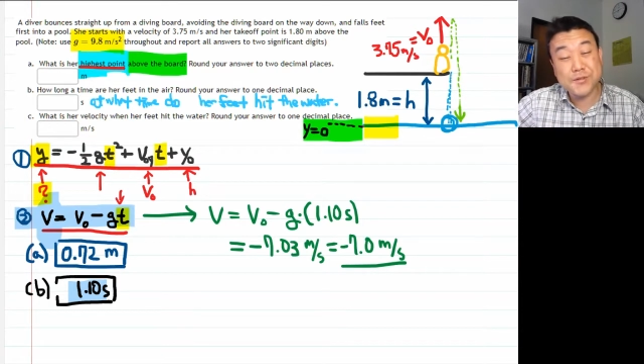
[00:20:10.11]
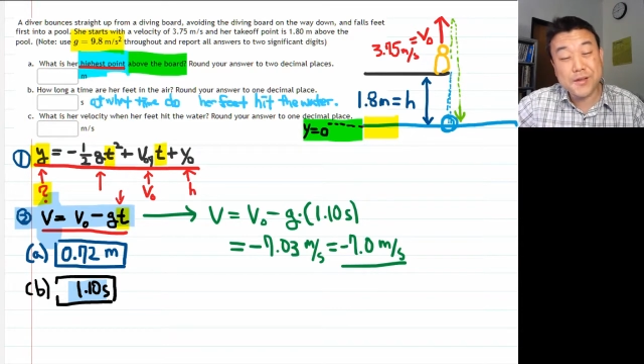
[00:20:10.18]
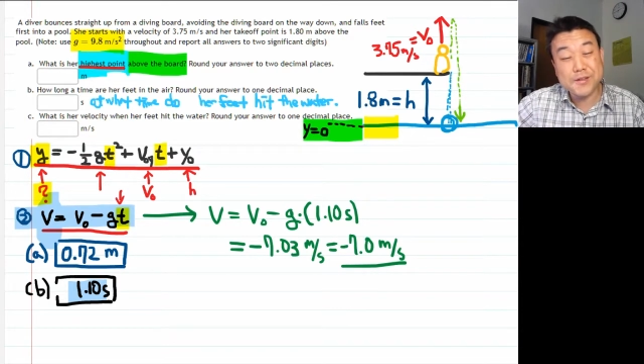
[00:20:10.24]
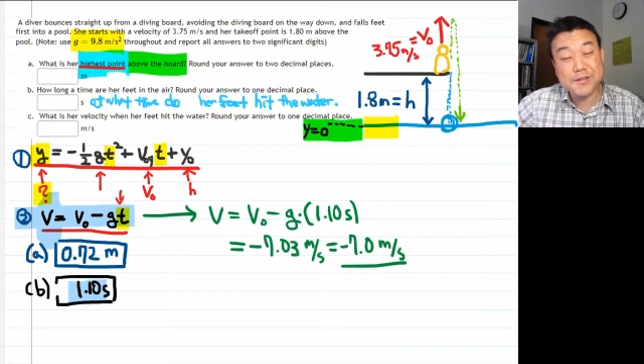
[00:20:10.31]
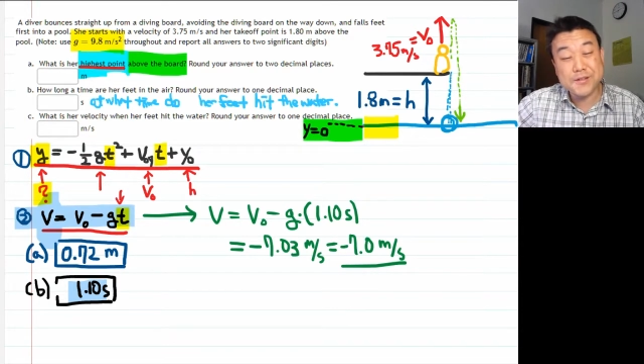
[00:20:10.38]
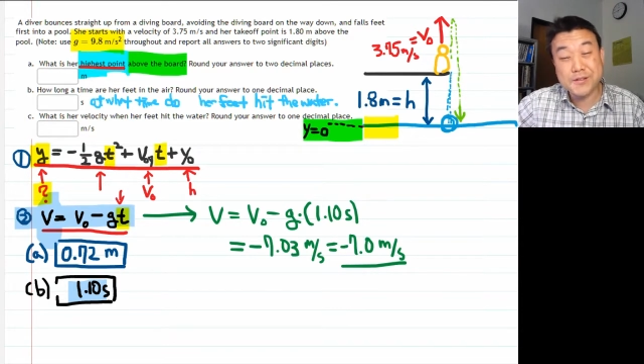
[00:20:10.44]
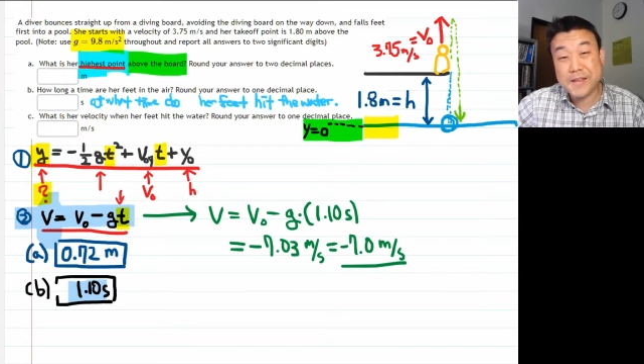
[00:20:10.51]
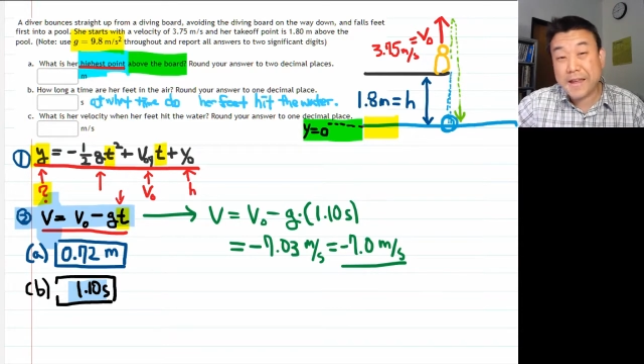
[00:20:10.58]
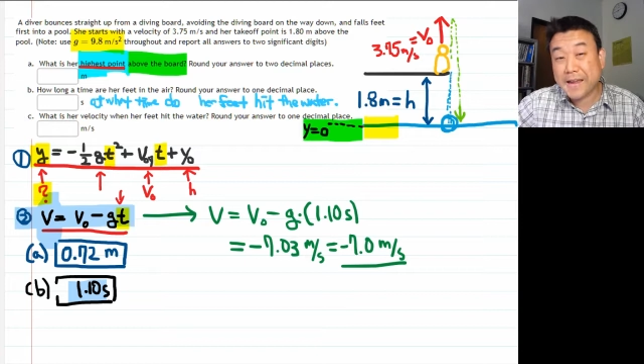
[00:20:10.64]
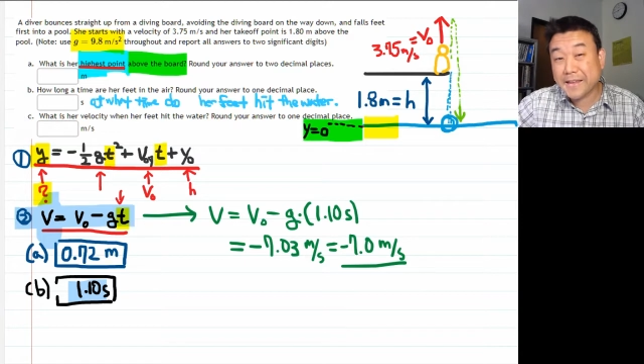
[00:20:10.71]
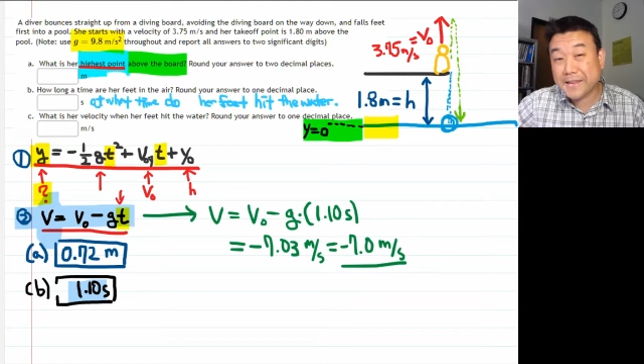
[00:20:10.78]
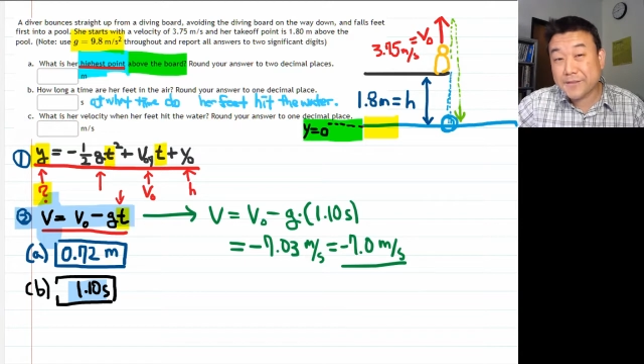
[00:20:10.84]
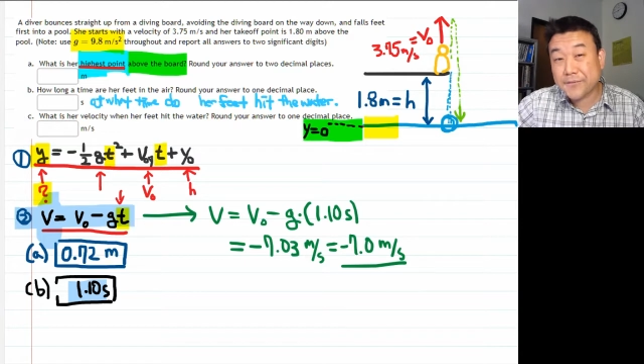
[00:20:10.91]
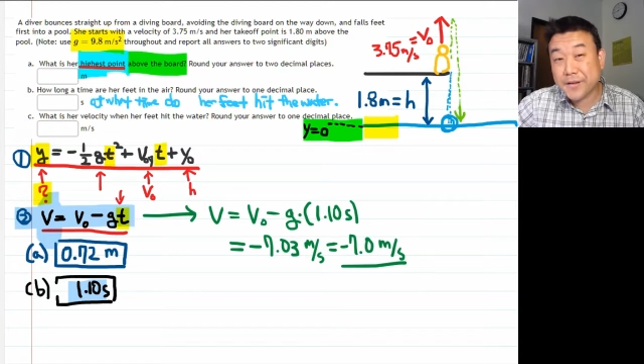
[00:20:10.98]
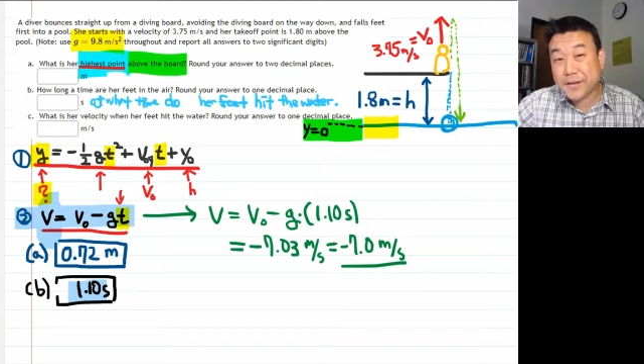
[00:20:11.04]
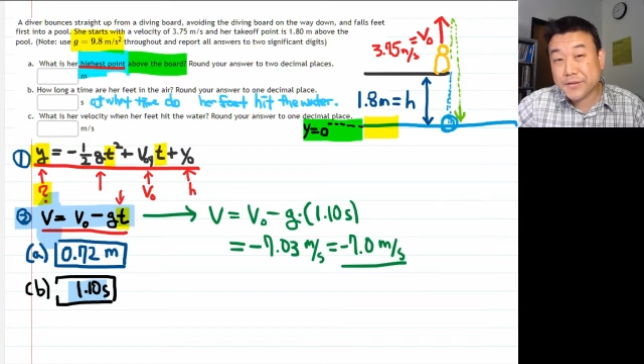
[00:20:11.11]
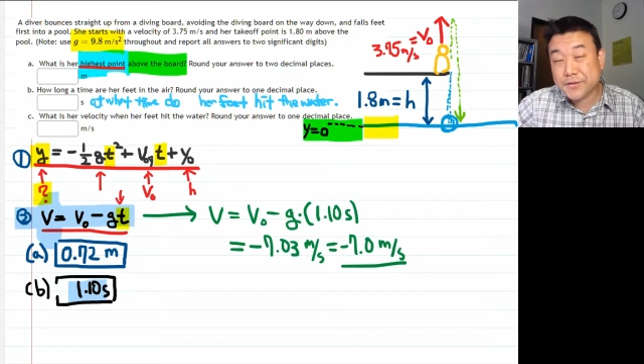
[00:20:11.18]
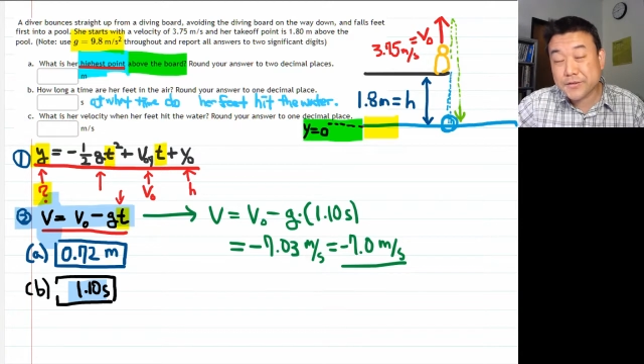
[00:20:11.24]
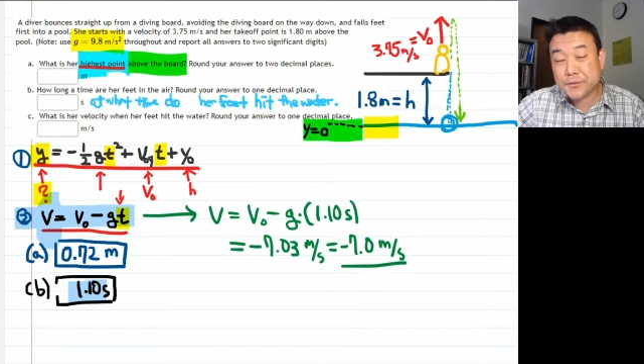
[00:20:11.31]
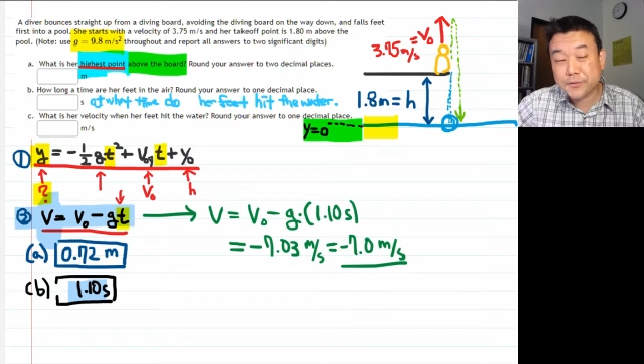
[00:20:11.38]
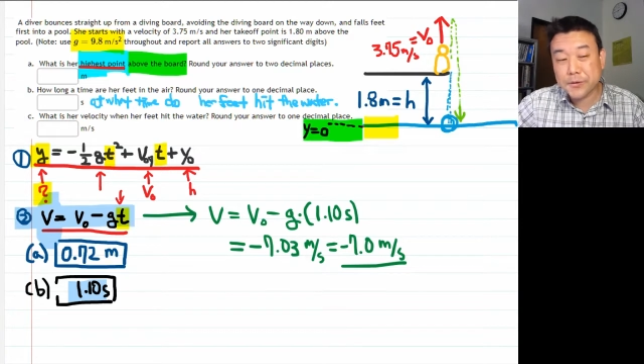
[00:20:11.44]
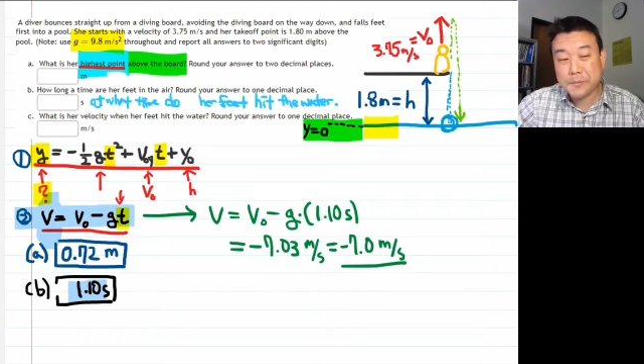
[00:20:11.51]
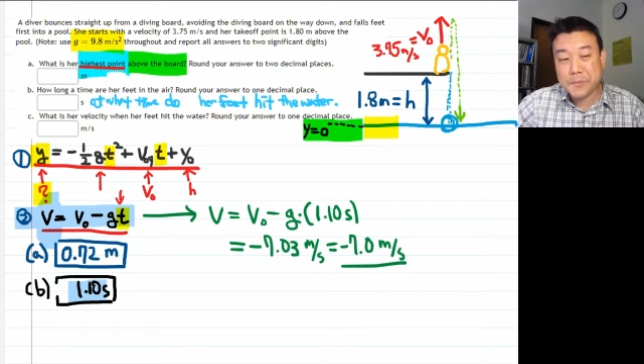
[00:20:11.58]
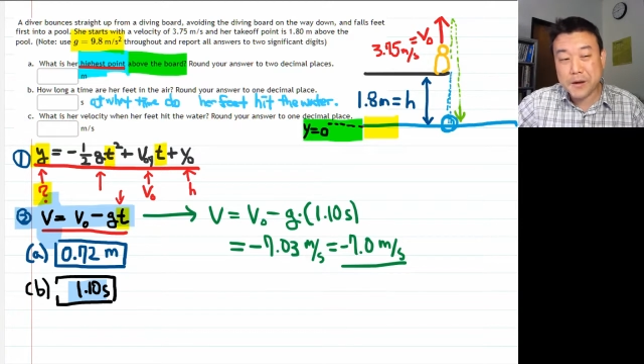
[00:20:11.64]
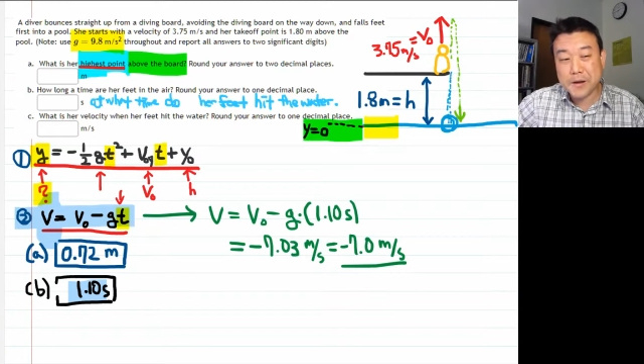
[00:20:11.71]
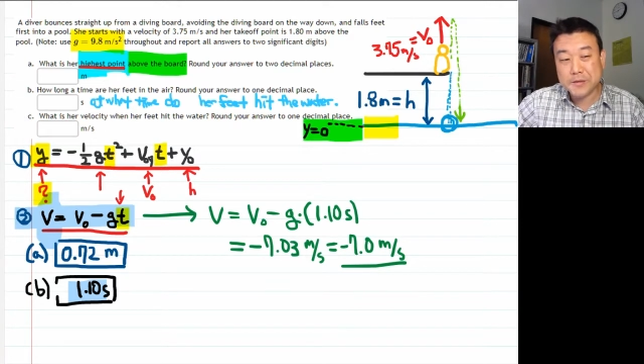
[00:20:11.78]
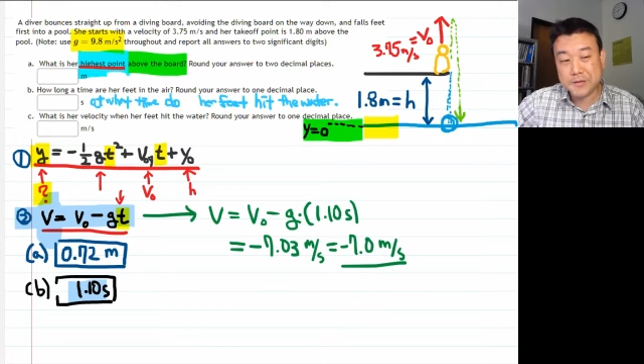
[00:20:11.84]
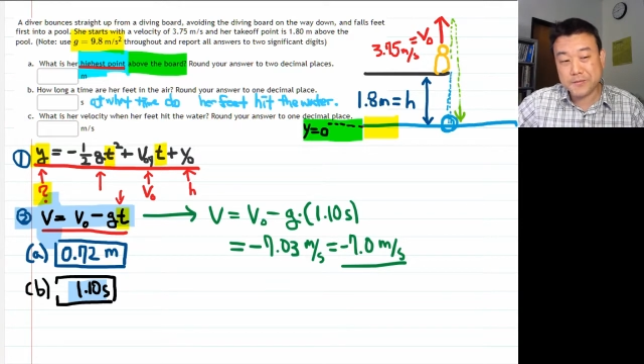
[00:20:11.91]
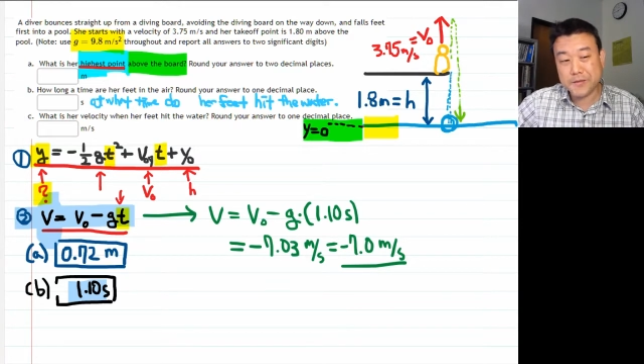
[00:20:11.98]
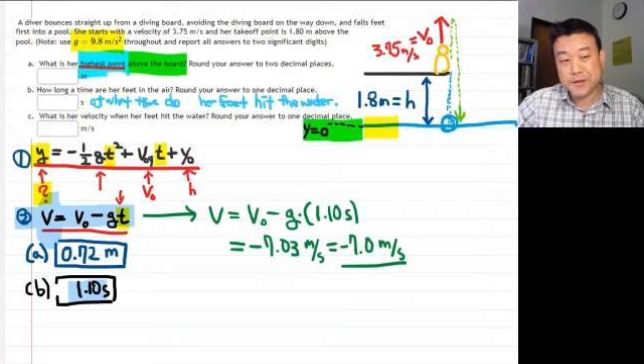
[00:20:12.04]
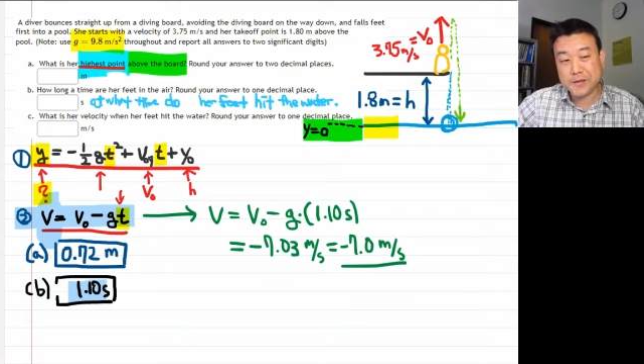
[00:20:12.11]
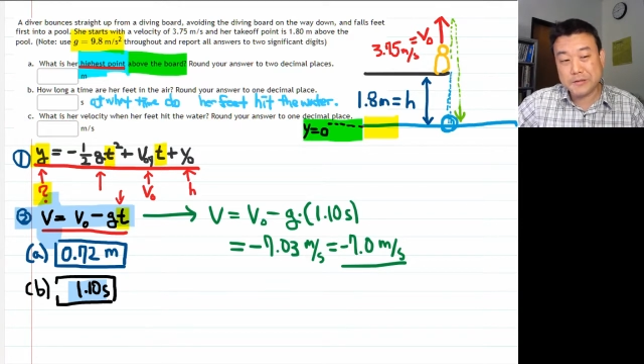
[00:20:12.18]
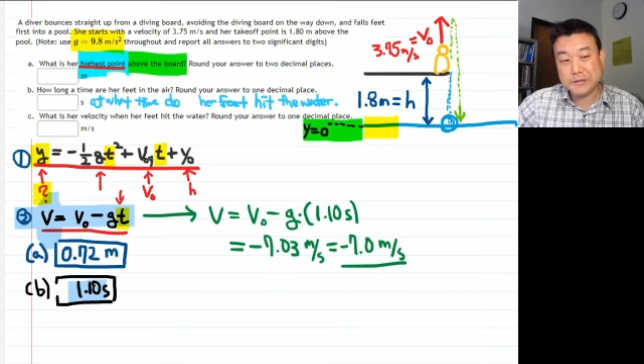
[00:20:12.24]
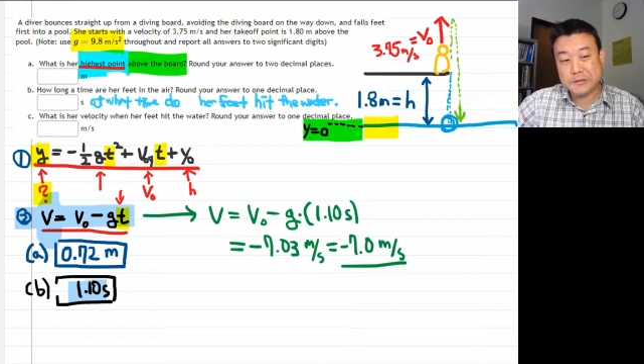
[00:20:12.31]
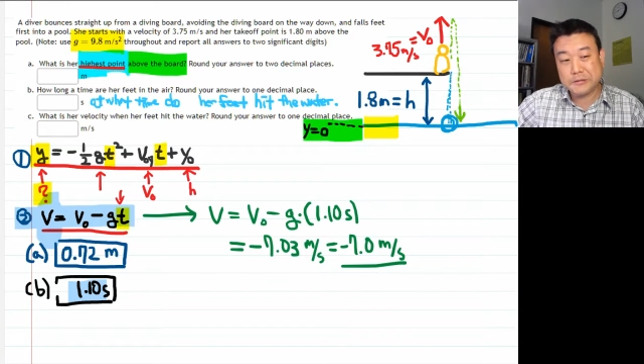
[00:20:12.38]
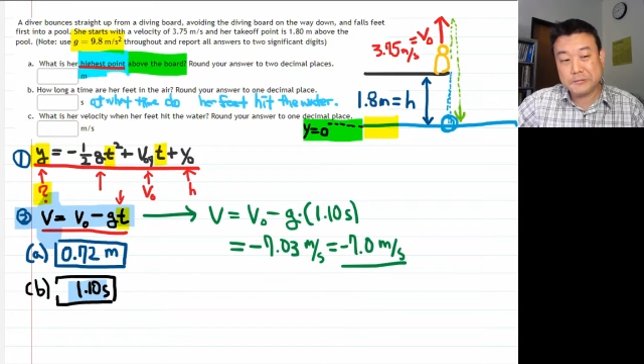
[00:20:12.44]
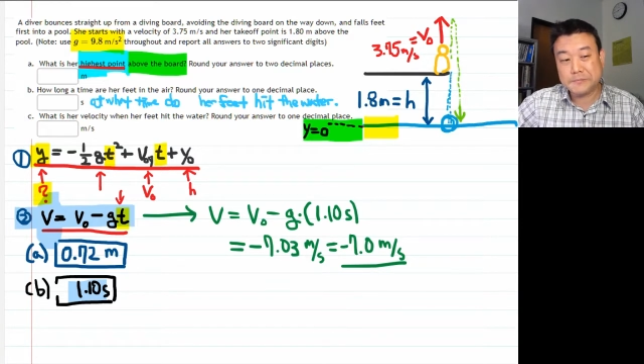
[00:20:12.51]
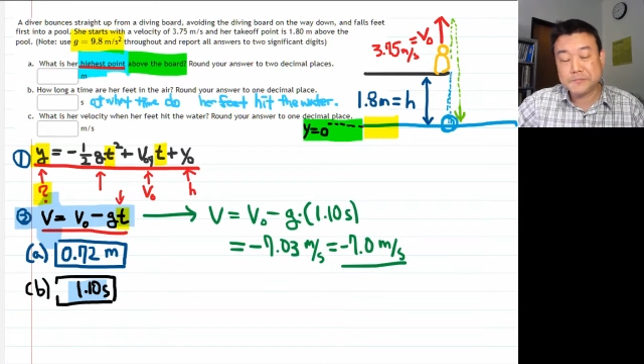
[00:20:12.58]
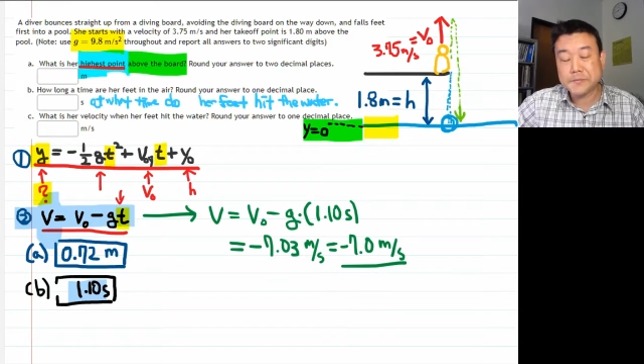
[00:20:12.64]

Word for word: to answer negative answer or positive answer?